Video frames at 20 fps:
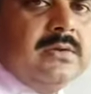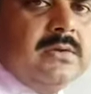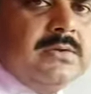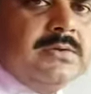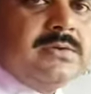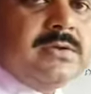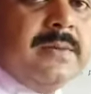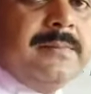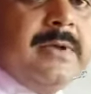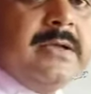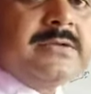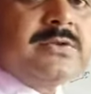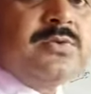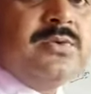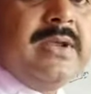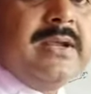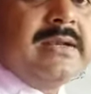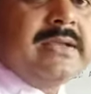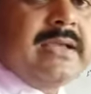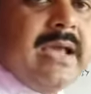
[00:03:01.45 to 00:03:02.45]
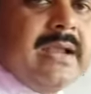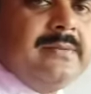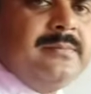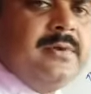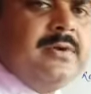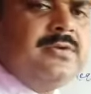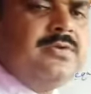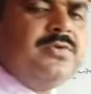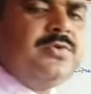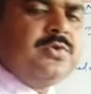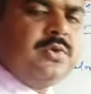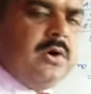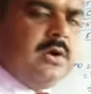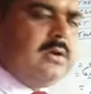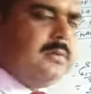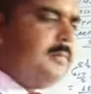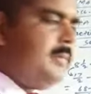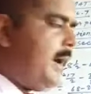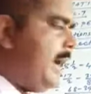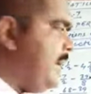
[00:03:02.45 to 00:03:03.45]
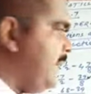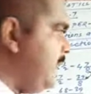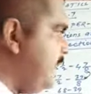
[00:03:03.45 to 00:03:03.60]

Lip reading: Some student can be solved by